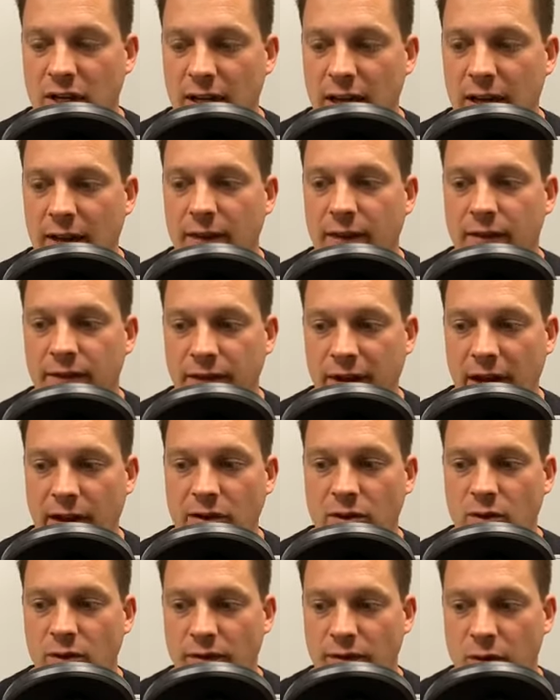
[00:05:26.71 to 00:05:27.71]
at the
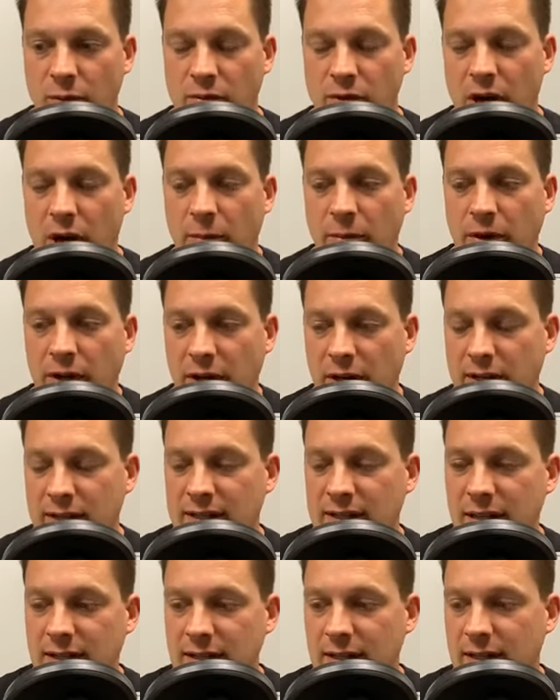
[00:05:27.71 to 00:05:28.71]
value of your property and
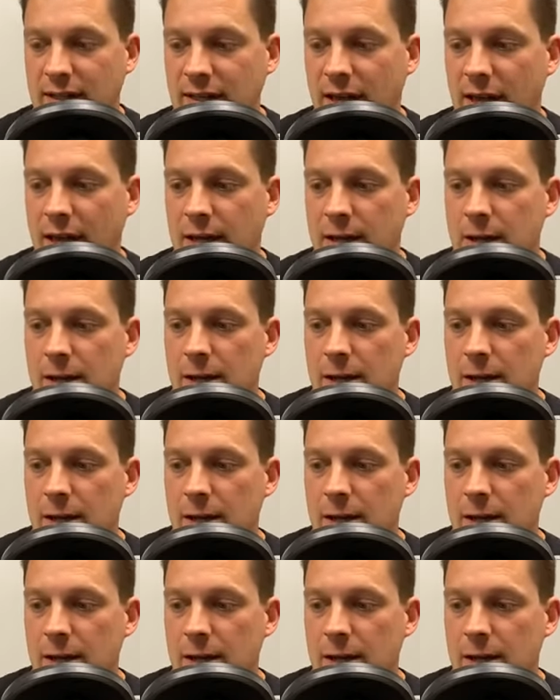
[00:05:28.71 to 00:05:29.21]
assessing that.